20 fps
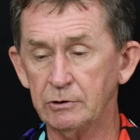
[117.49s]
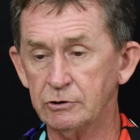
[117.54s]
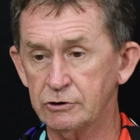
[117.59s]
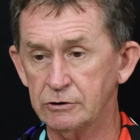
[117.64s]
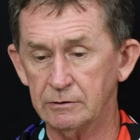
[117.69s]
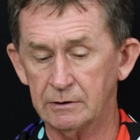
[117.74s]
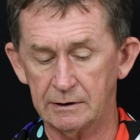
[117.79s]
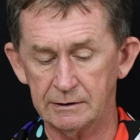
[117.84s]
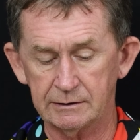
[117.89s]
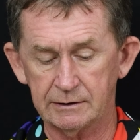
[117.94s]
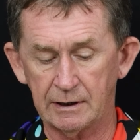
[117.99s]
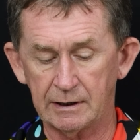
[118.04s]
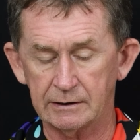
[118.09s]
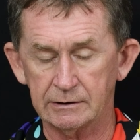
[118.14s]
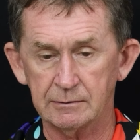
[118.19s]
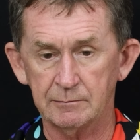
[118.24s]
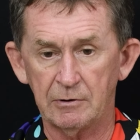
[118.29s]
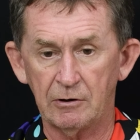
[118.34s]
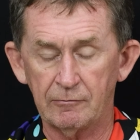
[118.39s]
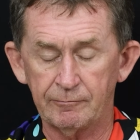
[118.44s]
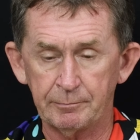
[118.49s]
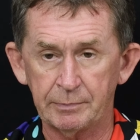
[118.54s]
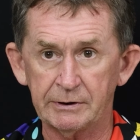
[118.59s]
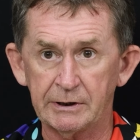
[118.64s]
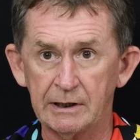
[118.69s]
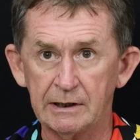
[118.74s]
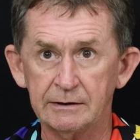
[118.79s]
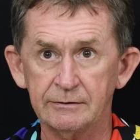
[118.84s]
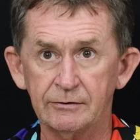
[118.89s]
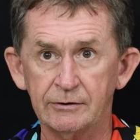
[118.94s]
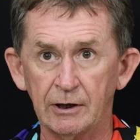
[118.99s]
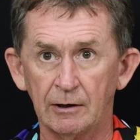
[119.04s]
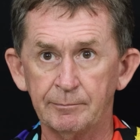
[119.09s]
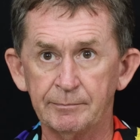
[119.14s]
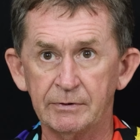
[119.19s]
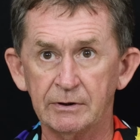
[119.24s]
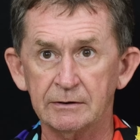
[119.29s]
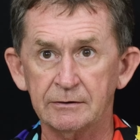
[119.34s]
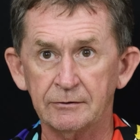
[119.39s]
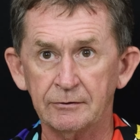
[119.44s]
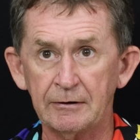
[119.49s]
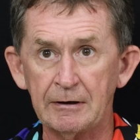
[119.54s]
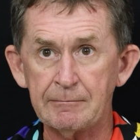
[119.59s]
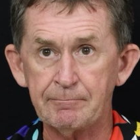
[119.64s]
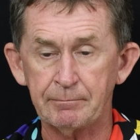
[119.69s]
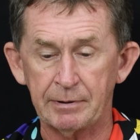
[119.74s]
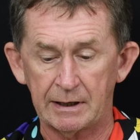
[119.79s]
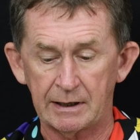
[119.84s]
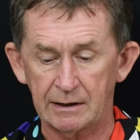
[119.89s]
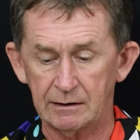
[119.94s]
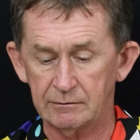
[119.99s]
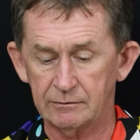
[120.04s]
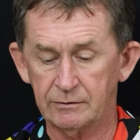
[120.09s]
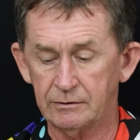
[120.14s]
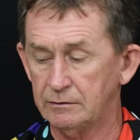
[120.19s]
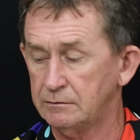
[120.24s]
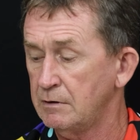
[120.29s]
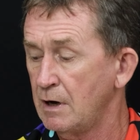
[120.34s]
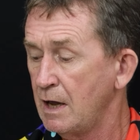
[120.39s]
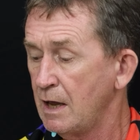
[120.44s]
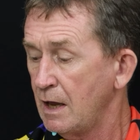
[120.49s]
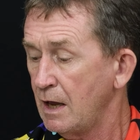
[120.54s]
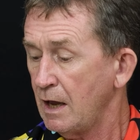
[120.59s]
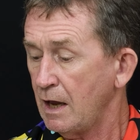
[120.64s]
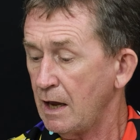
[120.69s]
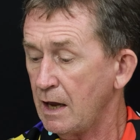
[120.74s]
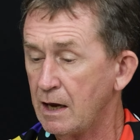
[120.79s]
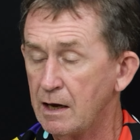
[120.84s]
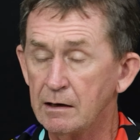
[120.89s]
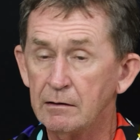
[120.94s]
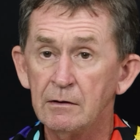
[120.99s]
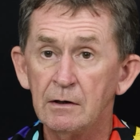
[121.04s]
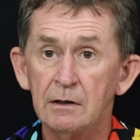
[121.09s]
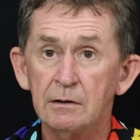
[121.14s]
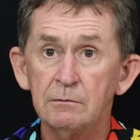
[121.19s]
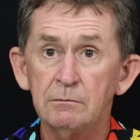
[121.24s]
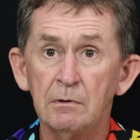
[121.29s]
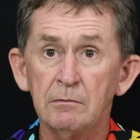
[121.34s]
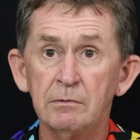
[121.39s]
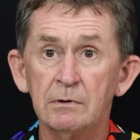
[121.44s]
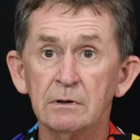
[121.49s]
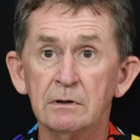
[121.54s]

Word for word: but you can take them off, but it stops it slipping. So what